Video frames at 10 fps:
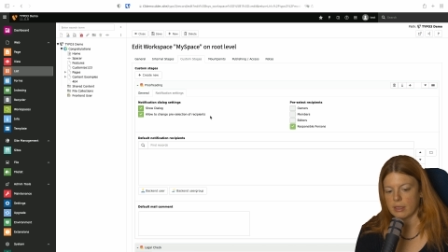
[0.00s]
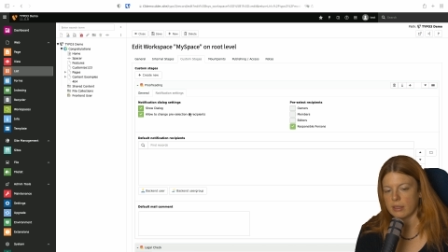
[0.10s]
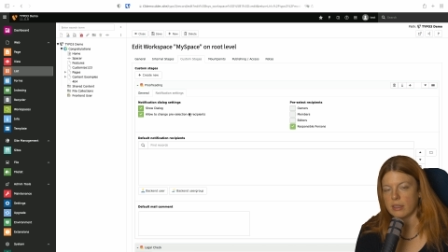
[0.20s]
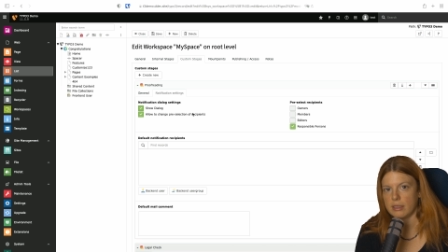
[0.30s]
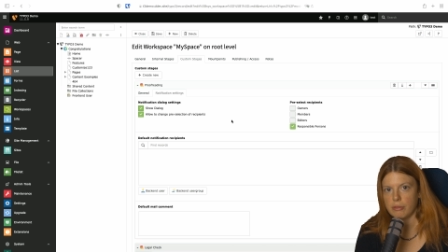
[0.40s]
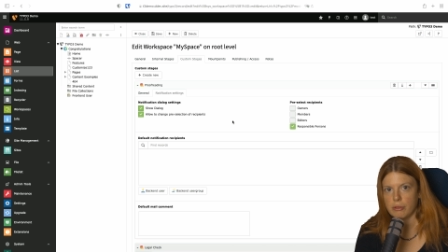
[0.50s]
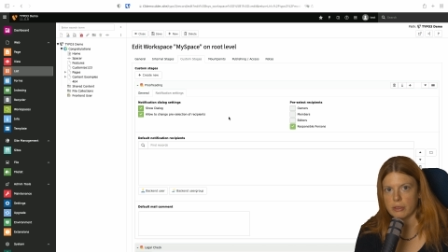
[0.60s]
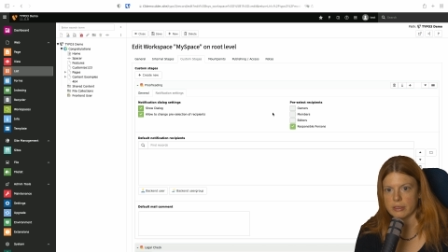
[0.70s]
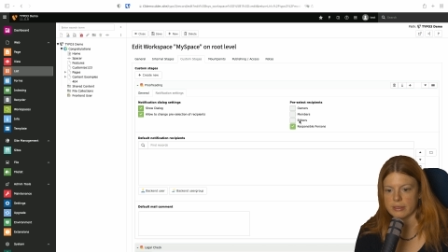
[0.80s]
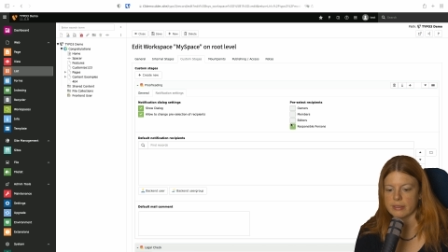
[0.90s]
the
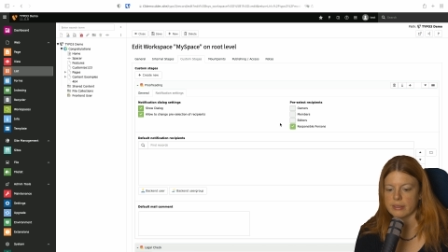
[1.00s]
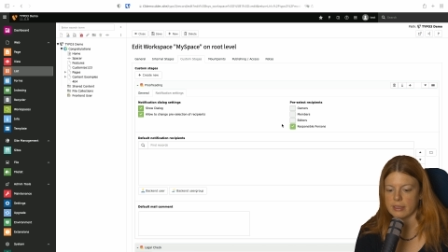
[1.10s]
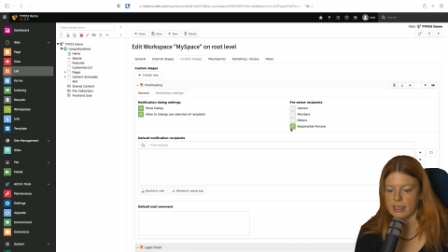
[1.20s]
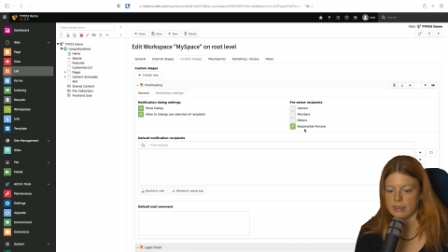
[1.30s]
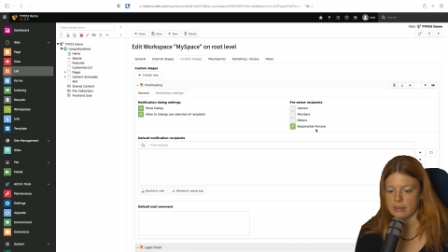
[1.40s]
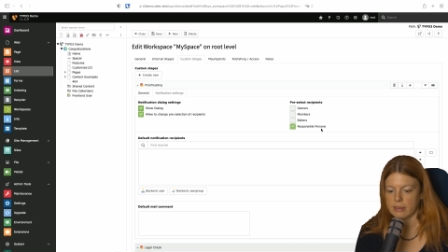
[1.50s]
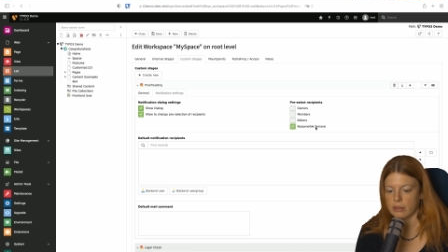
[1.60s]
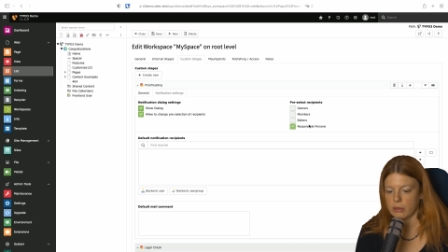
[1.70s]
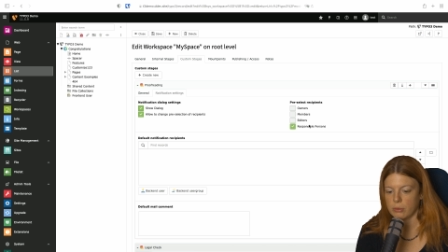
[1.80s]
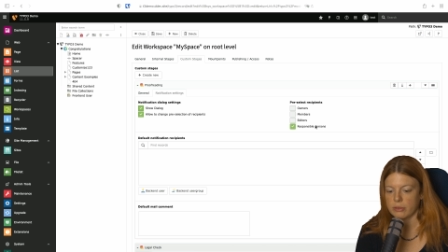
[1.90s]
default is that
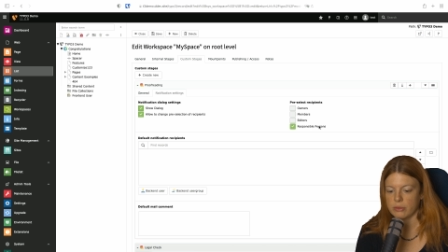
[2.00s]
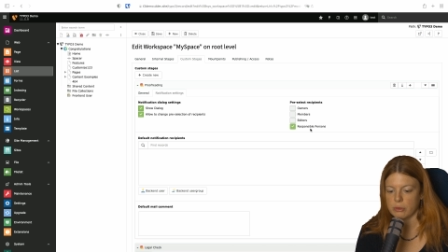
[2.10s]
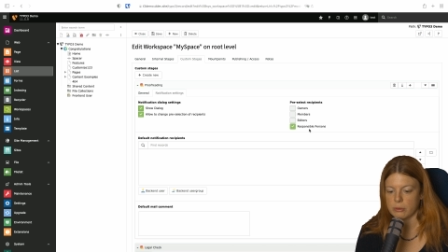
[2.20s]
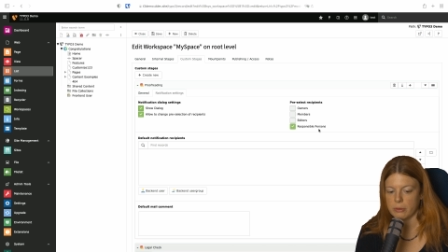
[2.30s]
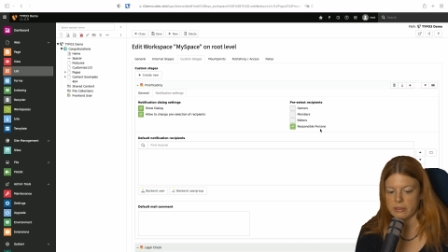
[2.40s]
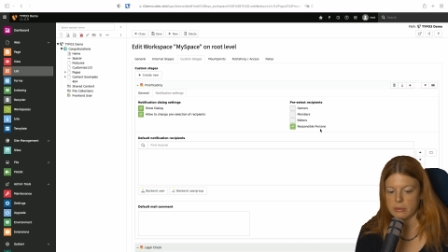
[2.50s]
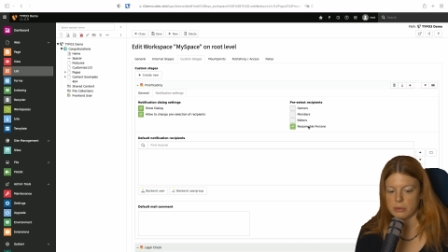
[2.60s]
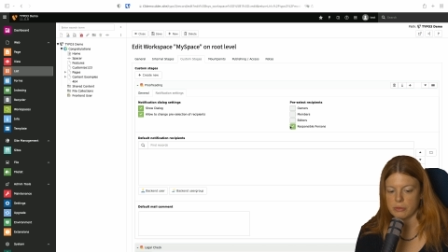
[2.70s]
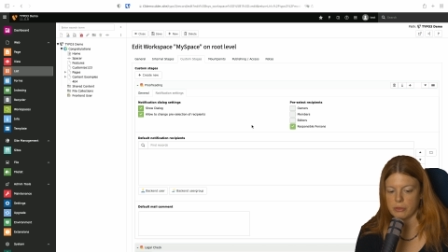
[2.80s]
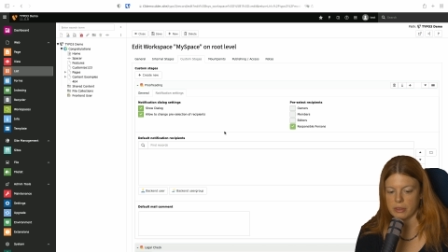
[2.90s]
those
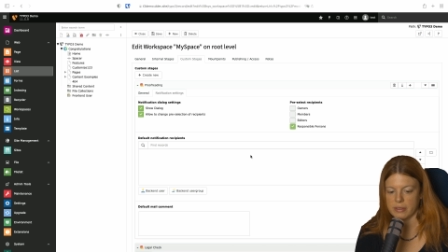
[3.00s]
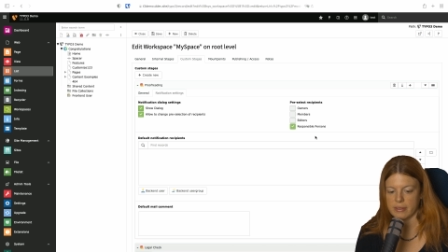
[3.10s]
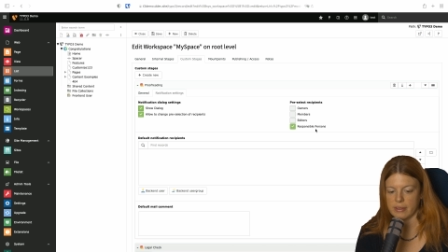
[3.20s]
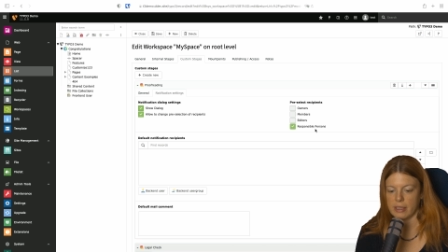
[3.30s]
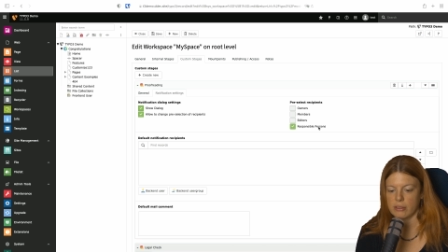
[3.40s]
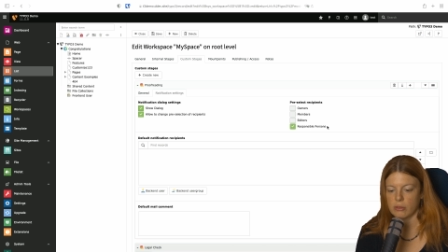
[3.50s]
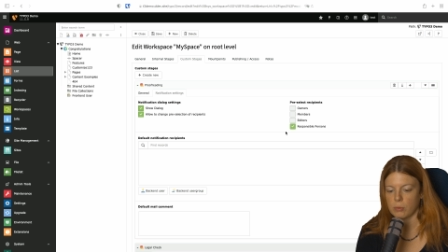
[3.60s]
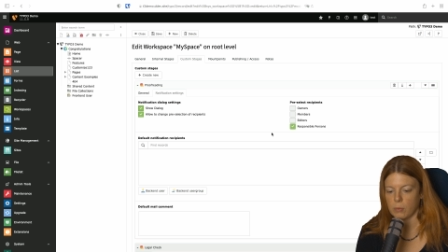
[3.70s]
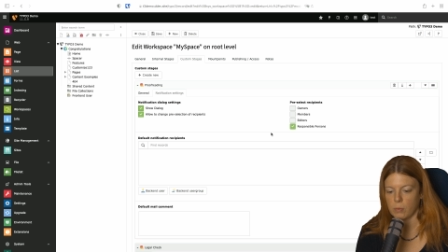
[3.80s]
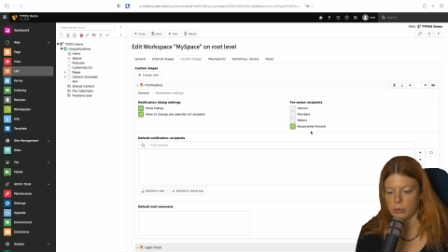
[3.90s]
responsible for this stage
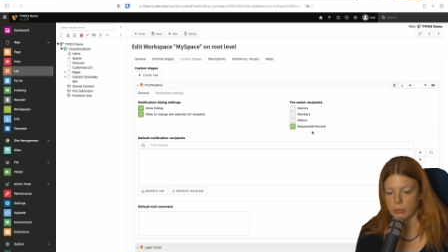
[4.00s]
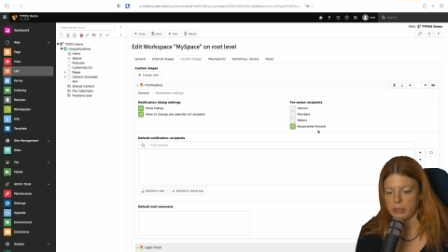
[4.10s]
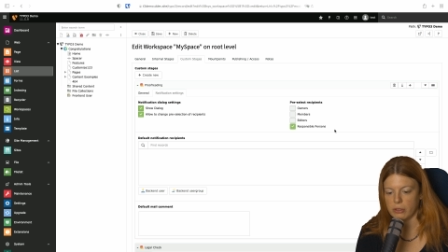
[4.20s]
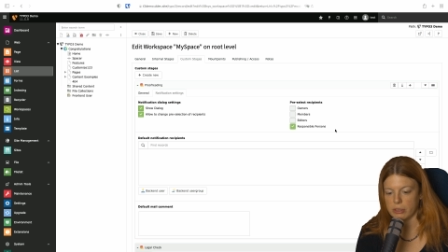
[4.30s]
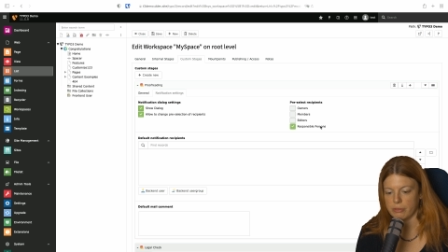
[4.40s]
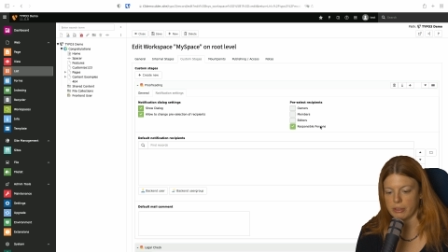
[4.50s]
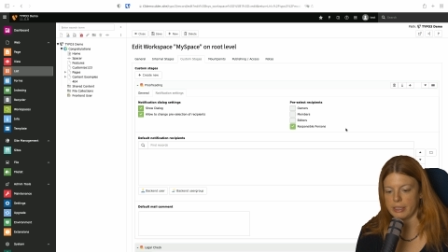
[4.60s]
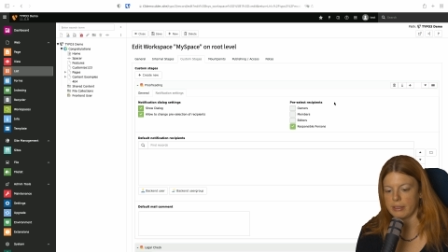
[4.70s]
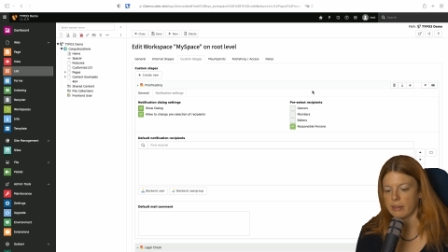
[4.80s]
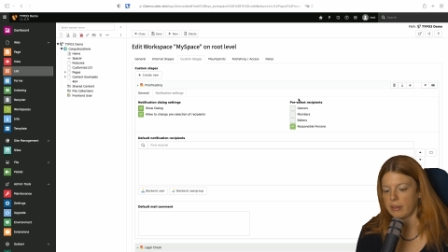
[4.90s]
will be
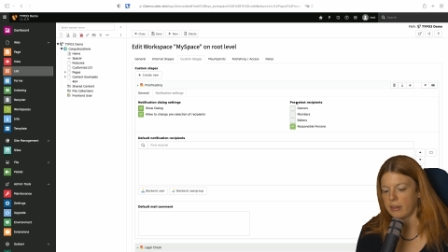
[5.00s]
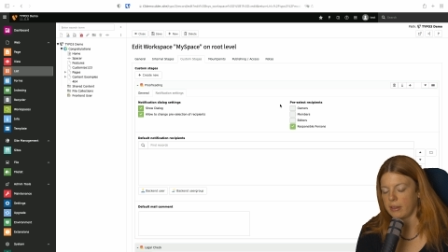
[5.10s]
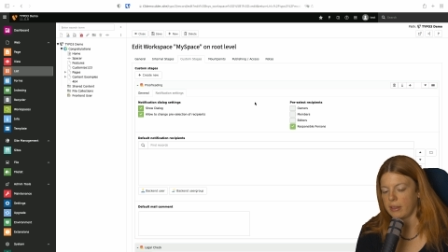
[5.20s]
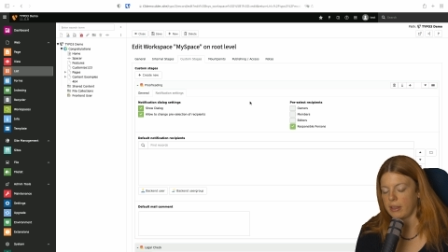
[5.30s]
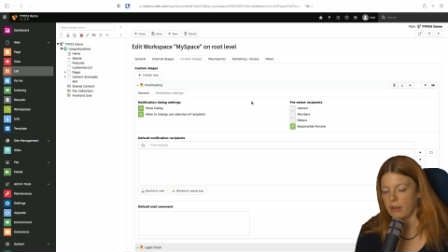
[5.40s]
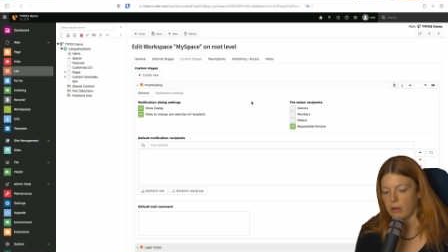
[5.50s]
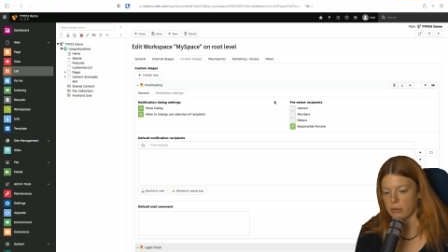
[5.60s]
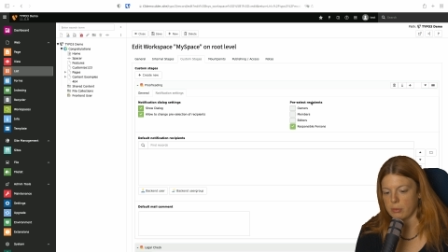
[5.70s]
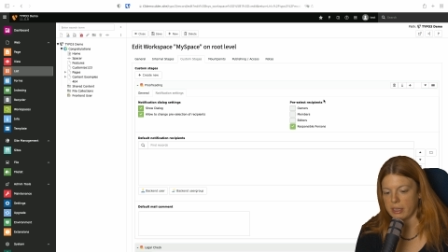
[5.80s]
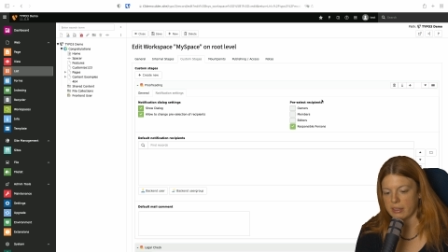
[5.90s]
notified
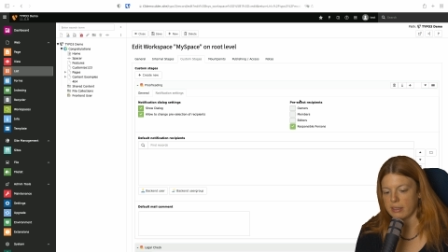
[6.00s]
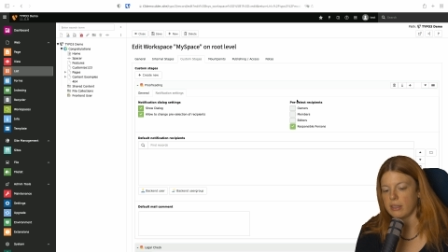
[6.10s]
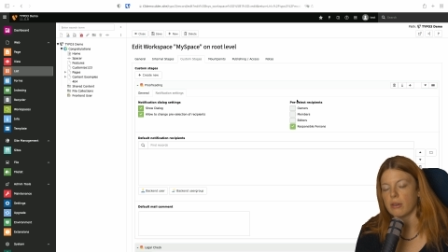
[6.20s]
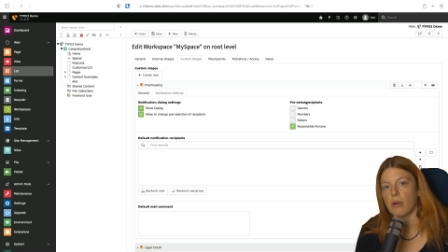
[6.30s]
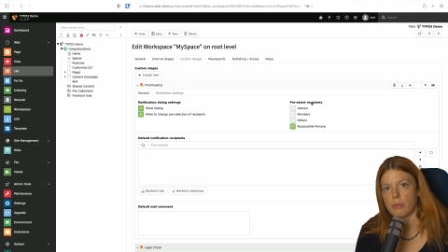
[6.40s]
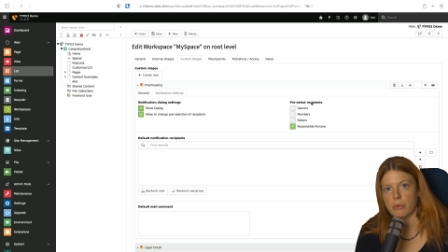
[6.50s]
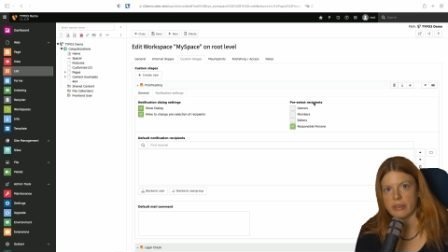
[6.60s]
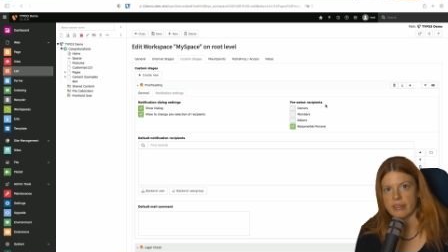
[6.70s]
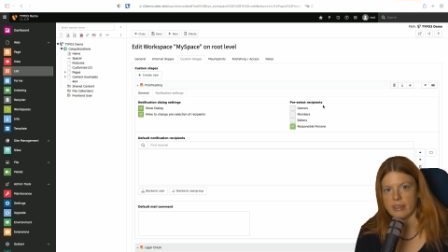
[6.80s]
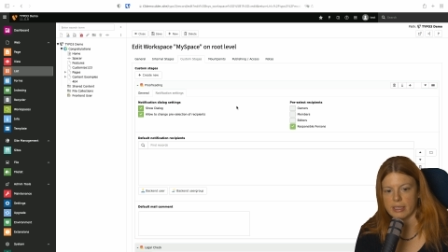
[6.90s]
automatically or
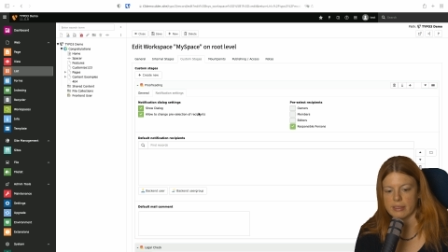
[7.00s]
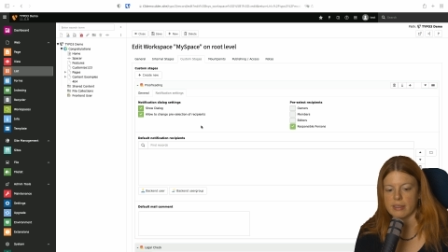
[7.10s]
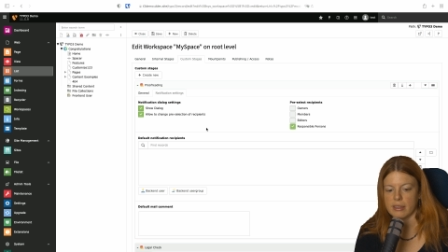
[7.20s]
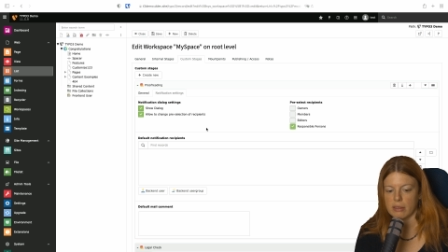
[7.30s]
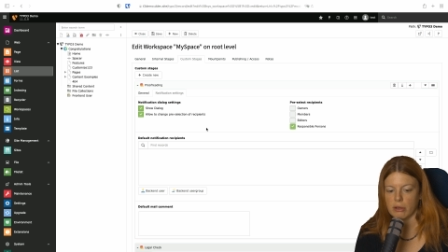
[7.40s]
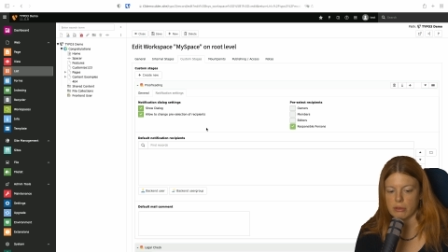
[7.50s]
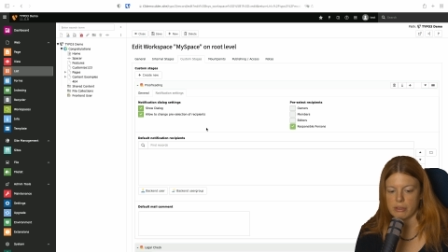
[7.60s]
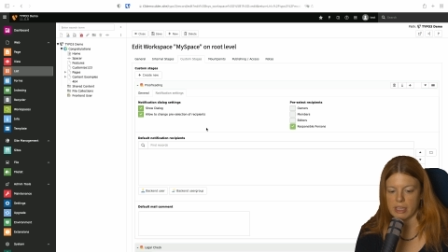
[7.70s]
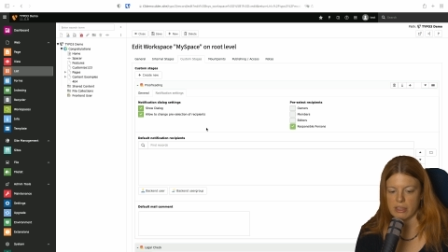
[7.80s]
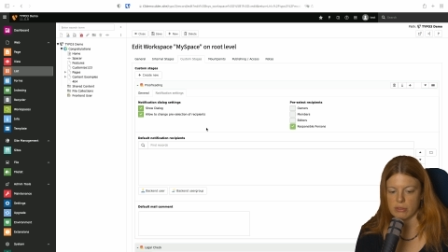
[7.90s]
pre-selected in the
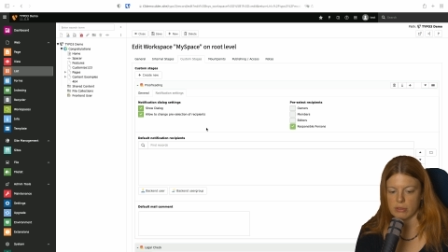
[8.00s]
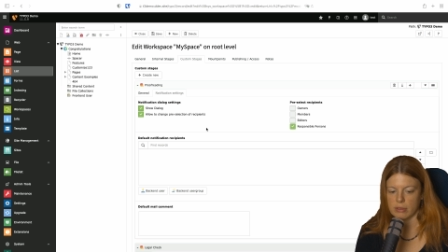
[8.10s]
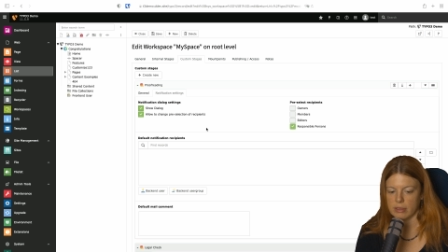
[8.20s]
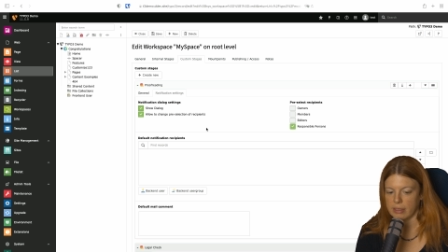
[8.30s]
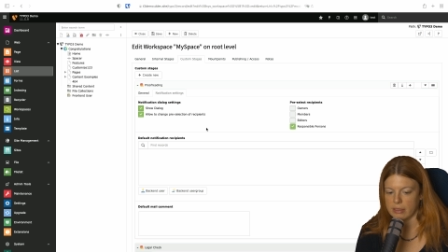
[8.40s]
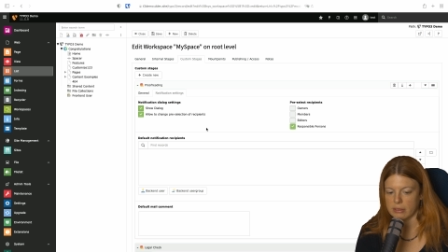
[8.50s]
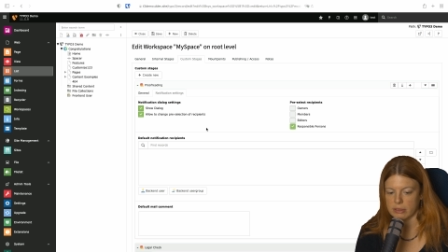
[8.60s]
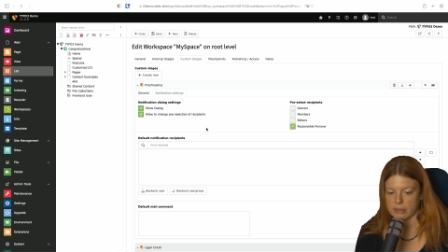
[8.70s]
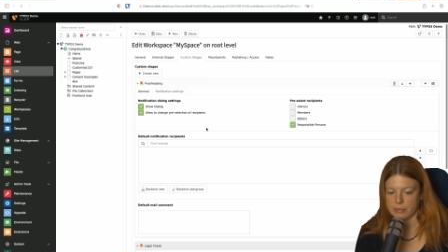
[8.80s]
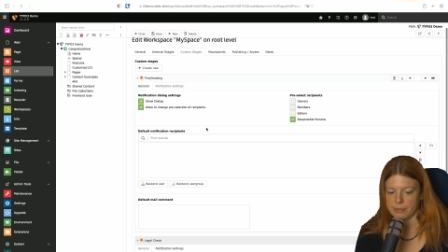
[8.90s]
notification dialog.